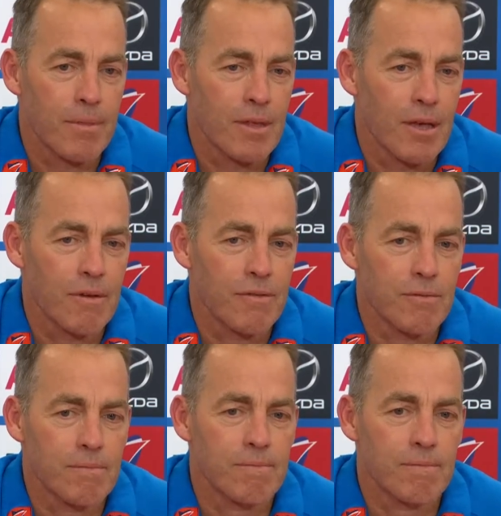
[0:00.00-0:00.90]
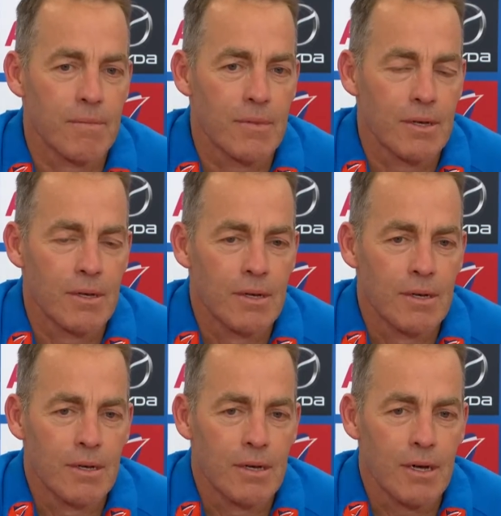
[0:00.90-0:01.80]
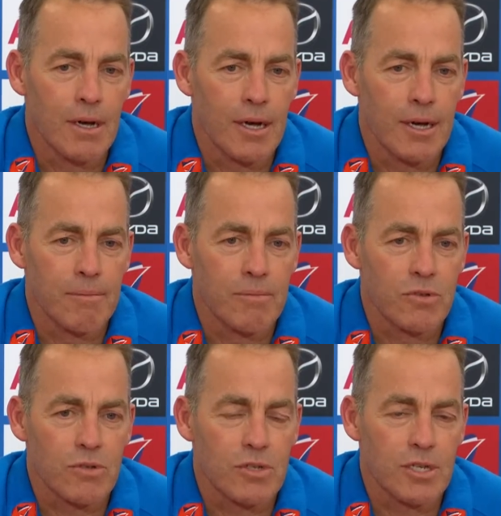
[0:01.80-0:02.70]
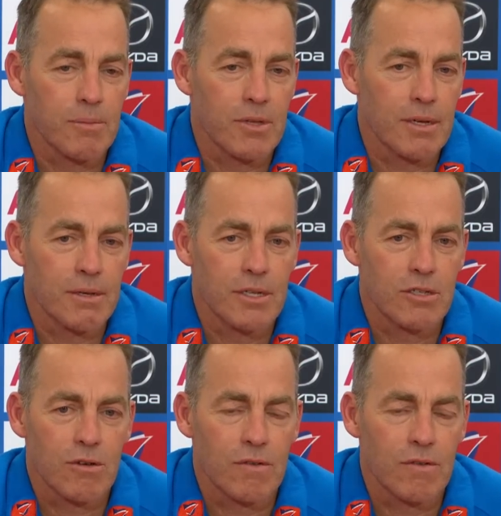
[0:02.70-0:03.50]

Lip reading: you know, from sort of similar inside